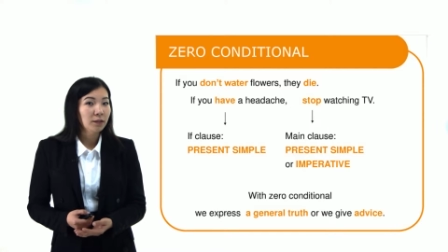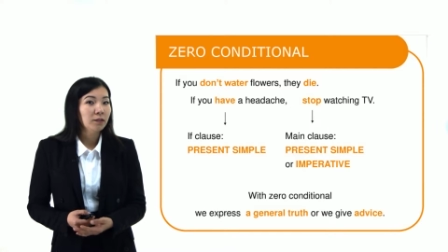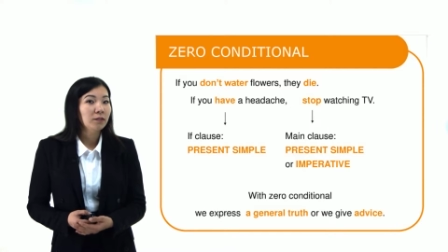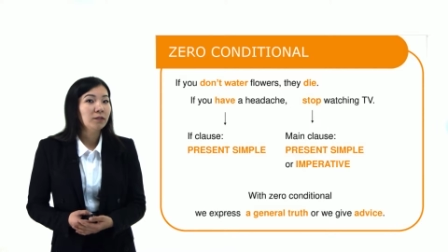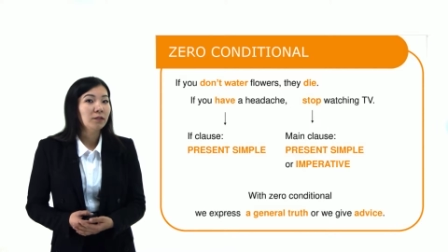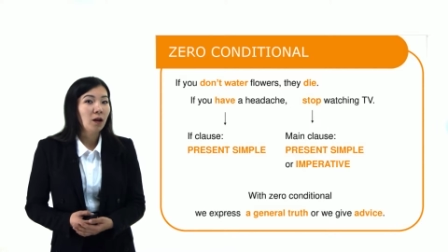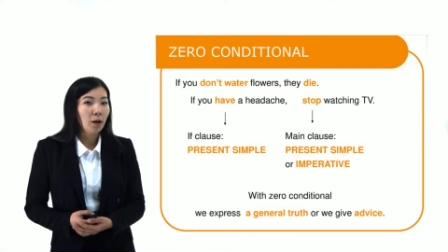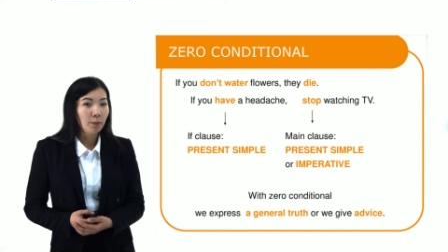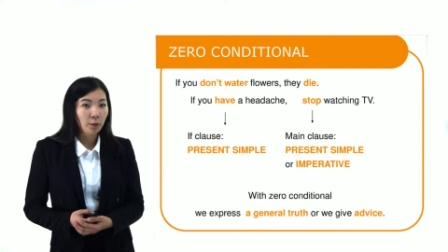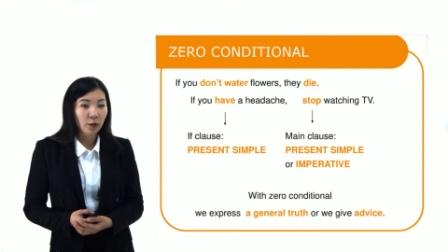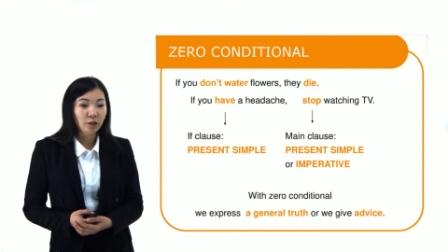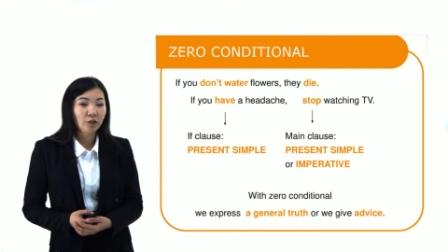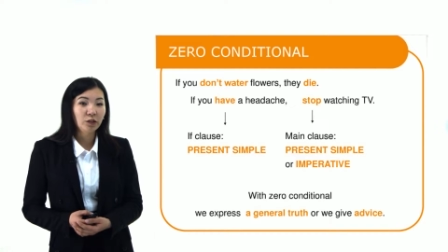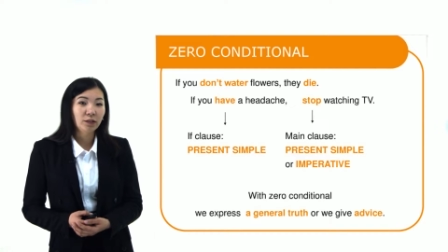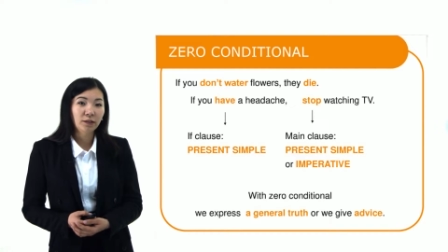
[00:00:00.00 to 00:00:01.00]
stop
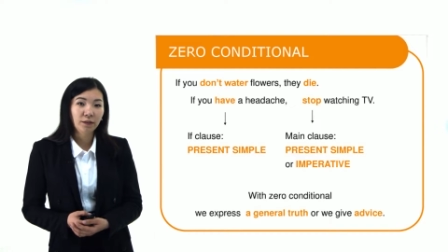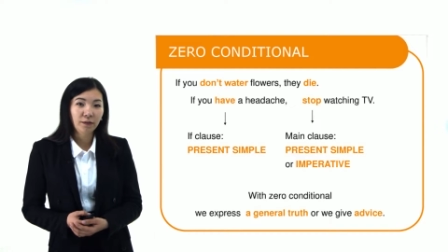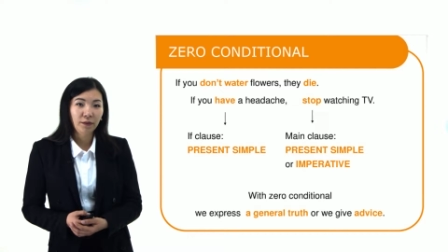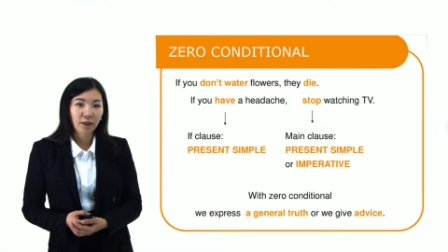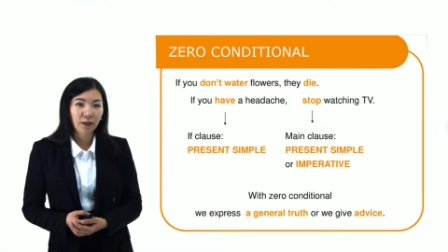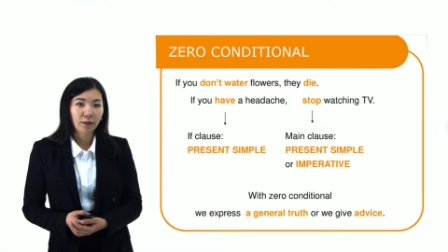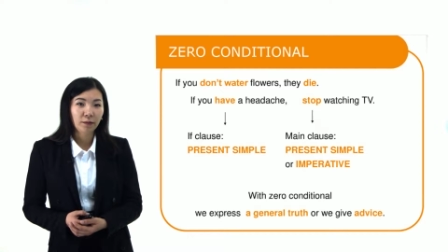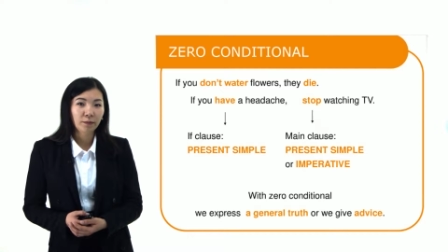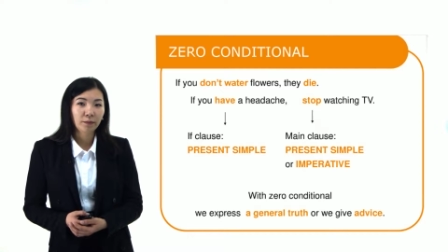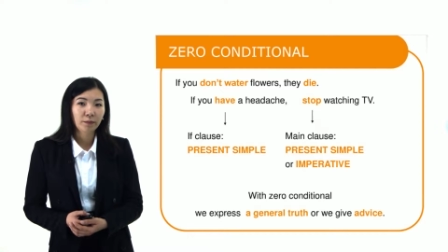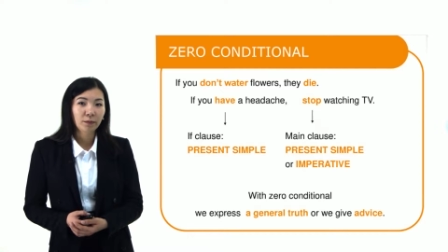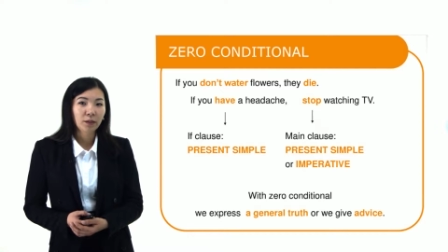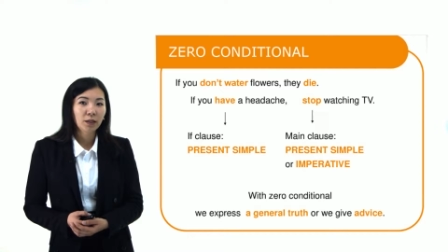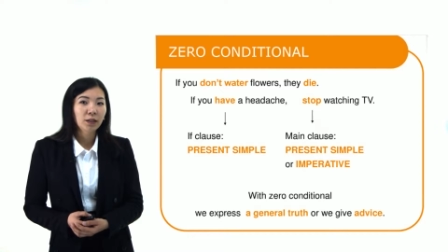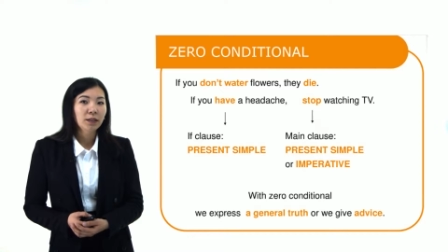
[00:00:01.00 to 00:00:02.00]
watching TV.
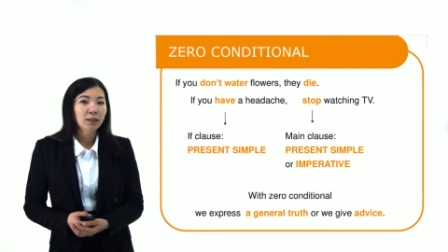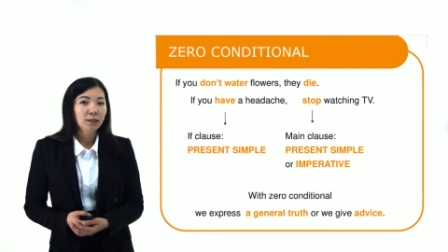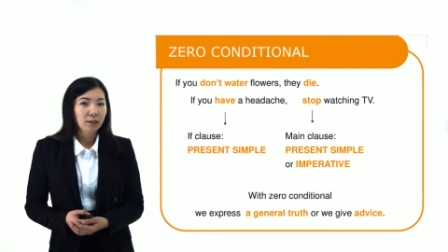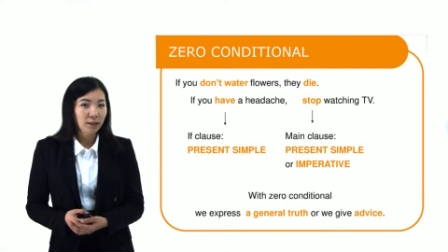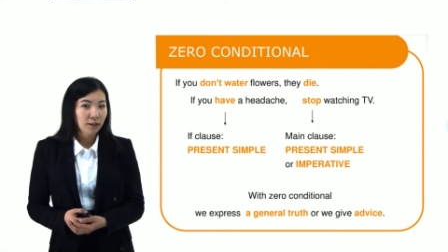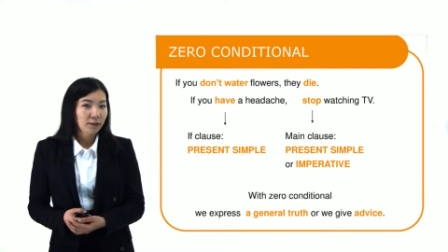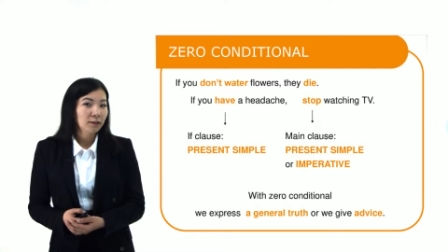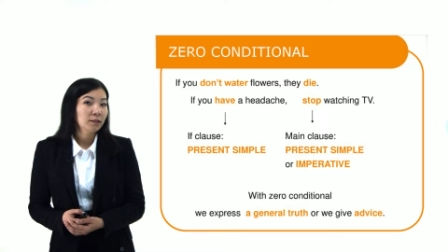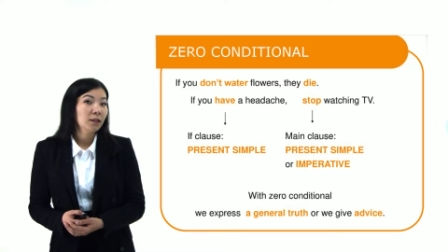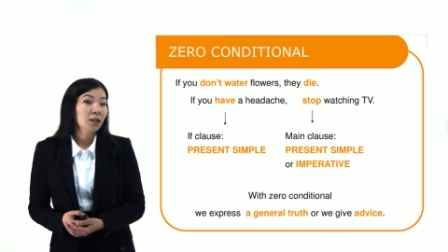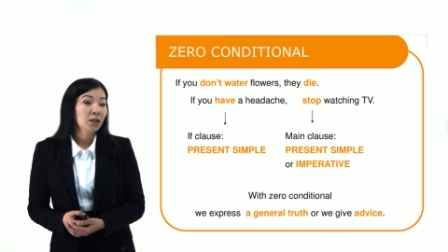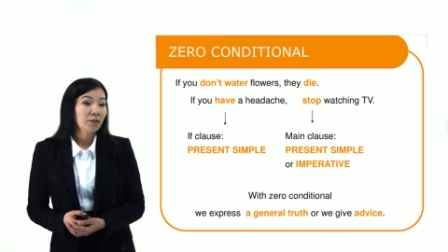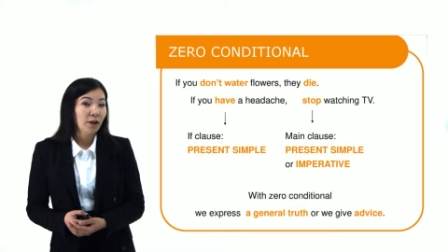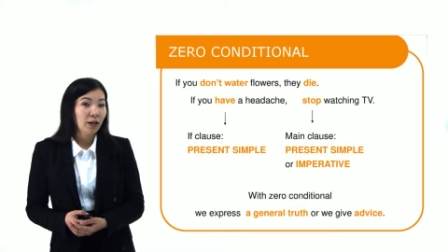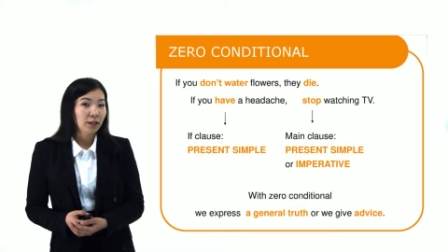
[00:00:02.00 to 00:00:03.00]
This is an
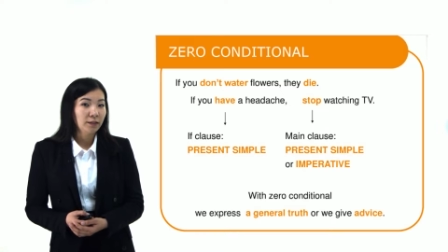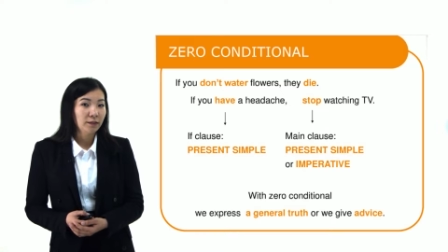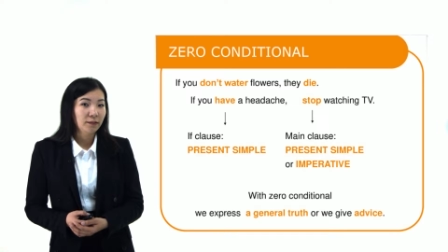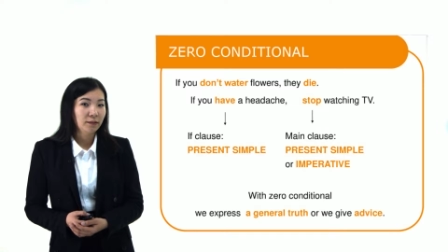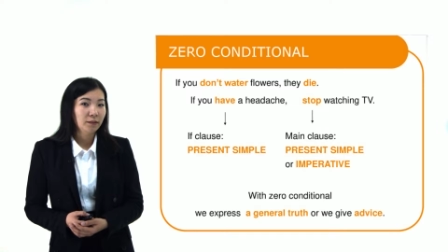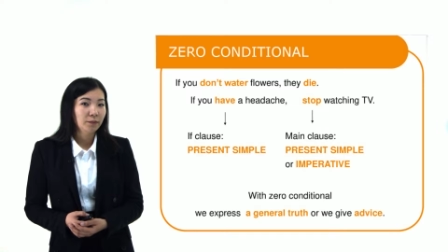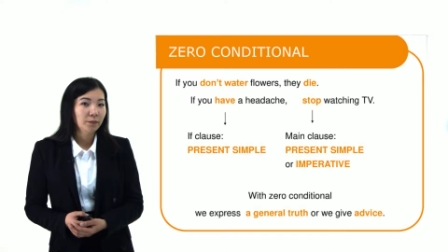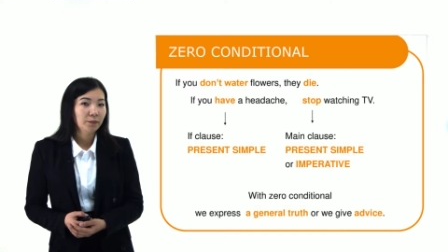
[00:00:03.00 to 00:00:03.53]
advice.